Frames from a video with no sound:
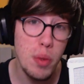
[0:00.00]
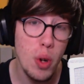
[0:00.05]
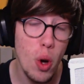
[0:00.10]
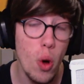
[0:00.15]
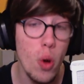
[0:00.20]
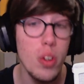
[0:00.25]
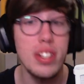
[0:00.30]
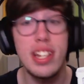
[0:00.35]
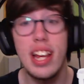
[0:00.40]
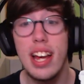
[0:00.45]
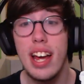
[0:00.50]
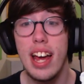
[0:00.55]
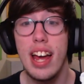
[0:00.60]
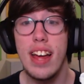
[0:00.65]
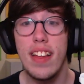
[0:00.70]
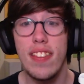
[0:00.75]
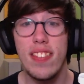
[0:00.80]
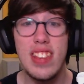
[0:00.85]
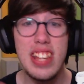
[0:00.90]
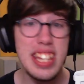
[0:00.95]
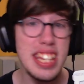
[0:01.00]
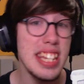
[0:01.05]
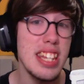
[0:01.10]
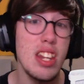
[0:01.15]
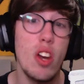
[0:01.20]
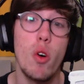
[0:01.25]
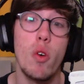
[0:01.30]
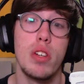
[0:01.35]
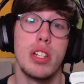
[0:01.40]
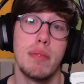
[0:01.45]
calls, this is an
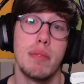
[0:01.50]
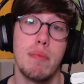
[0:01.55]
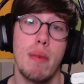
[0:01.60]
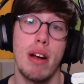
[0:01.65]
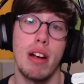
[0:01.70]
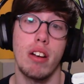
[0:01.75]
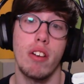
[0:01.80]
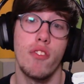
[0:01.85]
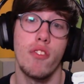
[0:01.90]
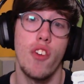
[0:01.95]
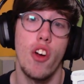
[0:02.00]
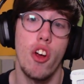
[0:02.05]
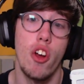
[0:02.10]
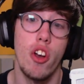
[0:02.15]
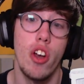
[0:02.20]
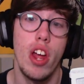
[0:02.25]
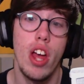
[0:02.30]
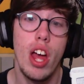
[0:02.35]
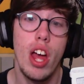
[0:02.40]
awesome microphone